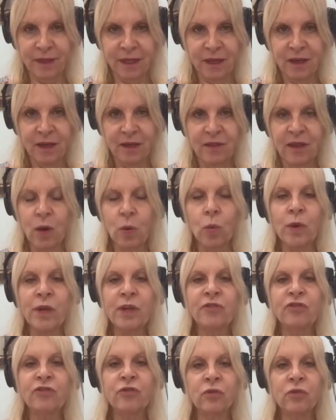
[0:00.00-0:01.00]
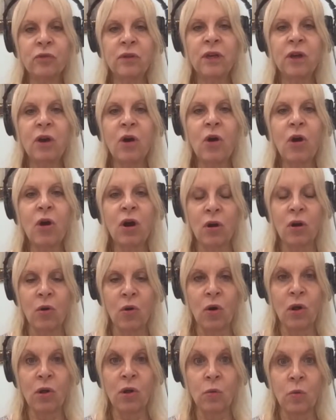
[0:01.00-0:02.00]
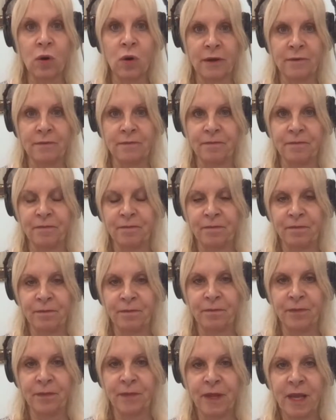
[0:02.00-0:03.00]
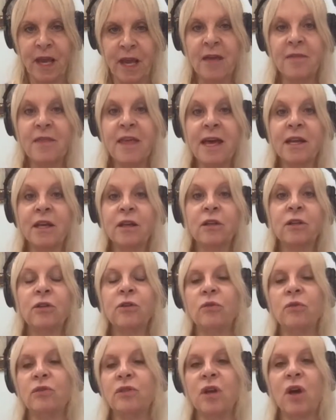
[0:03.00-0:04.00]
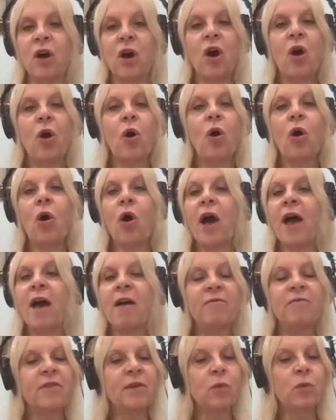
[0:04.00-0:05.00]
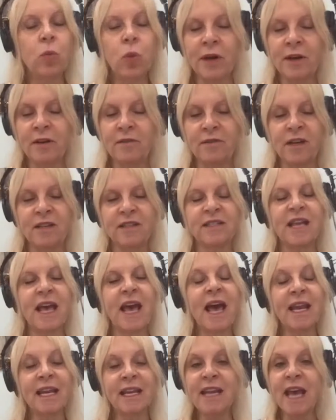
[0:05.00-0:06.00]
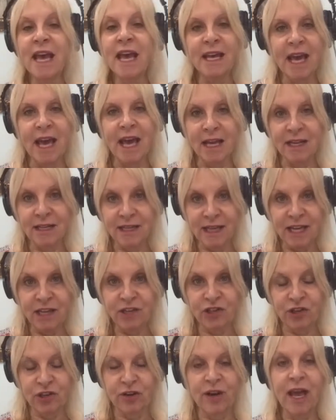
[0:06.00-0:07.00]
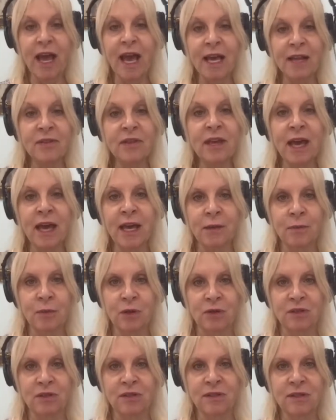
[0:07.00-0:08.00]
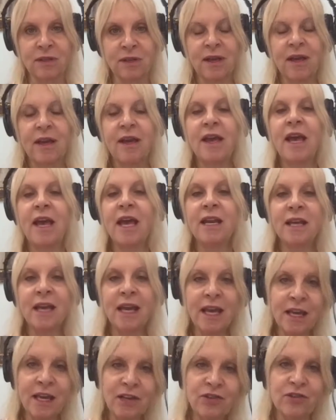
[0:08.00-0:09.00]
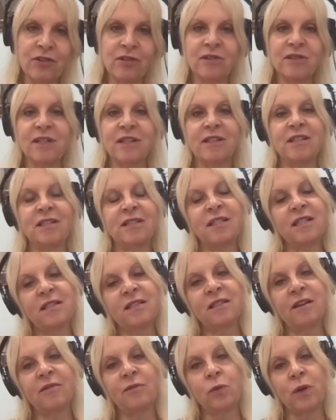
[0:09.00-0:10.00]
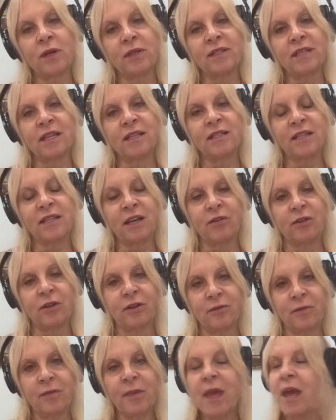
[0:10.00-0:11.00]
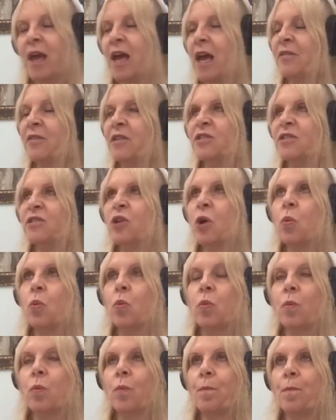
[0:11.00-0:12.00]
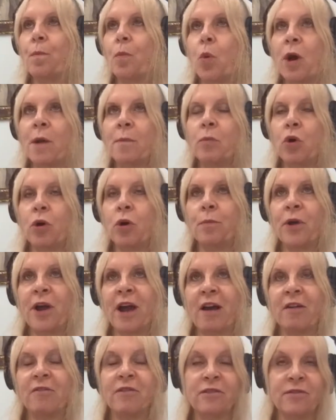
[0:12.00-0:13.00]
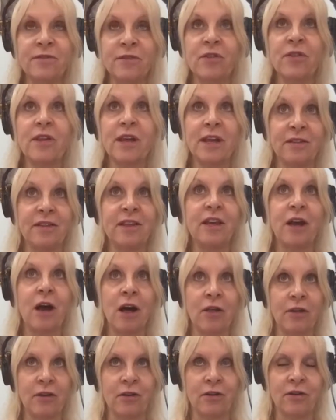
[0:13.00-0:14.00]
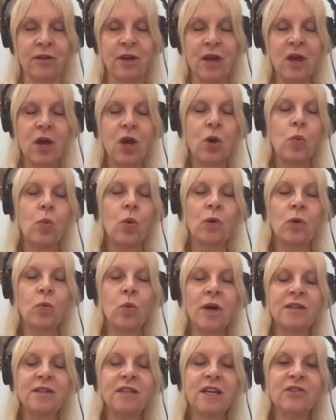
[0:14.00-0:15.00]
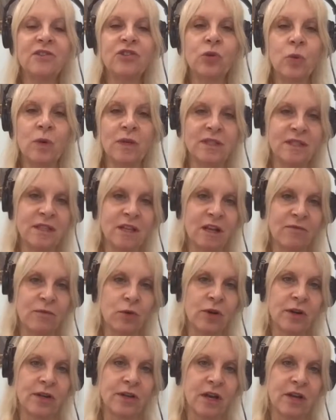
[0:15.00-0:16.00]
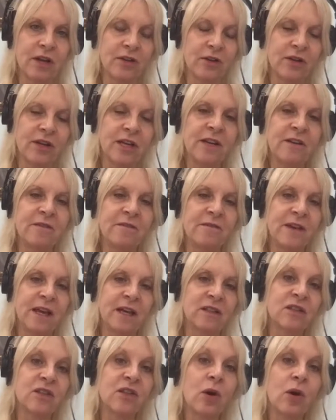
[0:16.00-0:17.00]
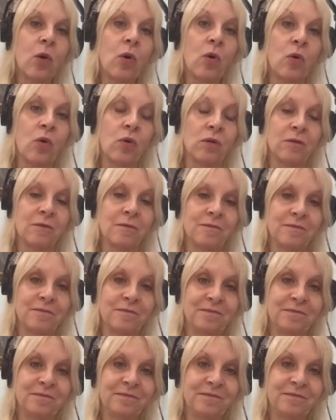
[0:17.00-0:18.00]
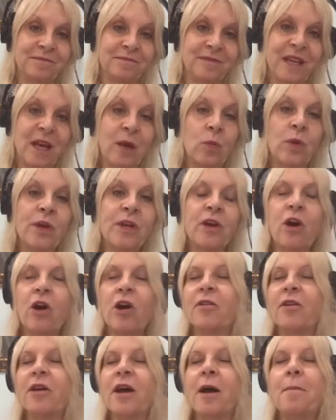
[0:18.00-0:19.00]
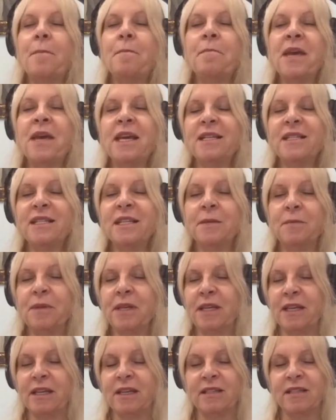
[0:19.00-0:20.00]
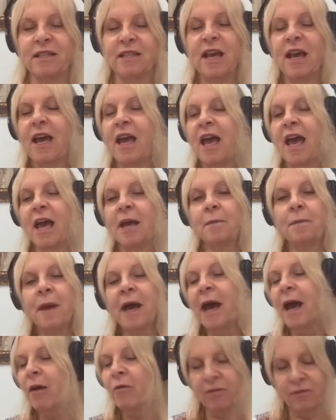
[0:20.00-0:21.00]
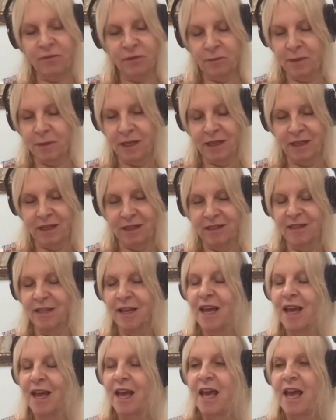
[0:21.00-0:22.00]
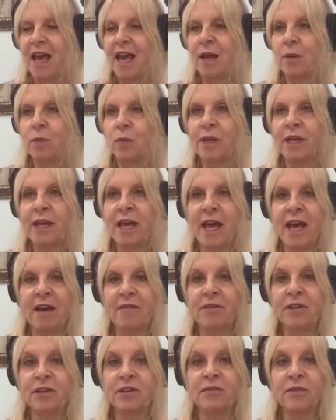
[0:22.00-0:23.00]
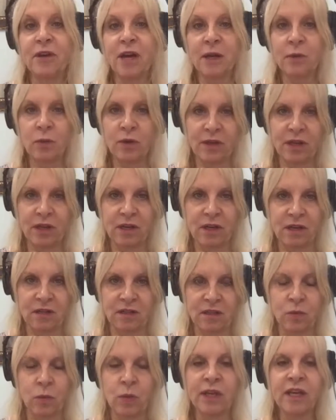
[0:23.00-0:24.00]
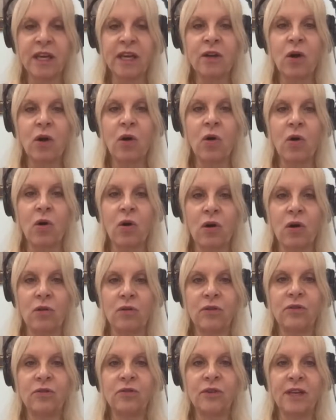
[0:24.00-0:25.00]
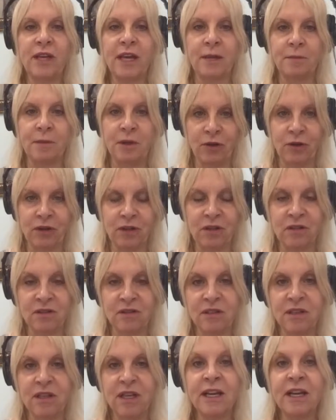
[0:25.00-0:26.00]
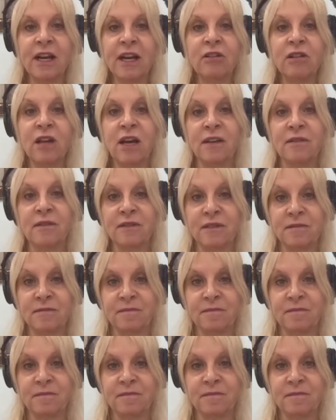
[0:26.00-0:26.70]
that we truly are all one. And that includes every one of us, and nature, and the animals, and angels, and deceased loved ones, etc. And there's no one more powerful than the other. What one does to oneself or another, it affects the whole. And we are amazing beings and powerful beings. And we have the divine within us. We can all create miracles in our lives.